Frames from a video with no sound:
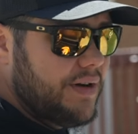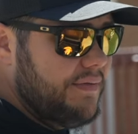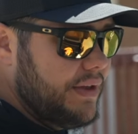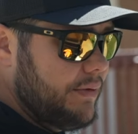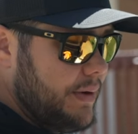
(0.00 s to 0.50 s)

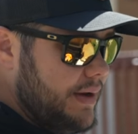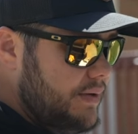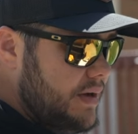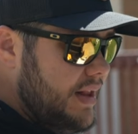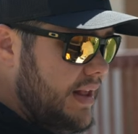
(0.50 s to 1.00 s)
of the
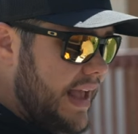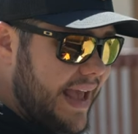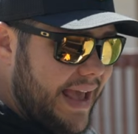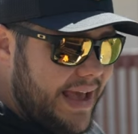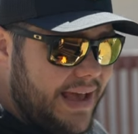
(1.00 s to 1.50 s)
grill,
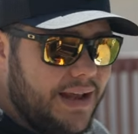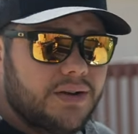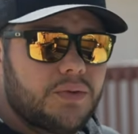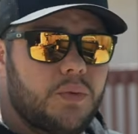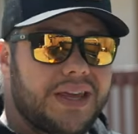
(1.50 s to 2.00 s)

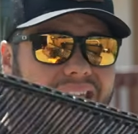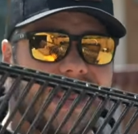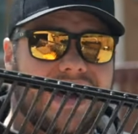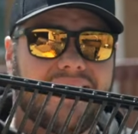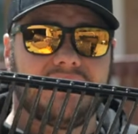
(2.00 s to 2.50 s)
and we
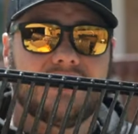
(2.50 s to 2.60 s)
can't have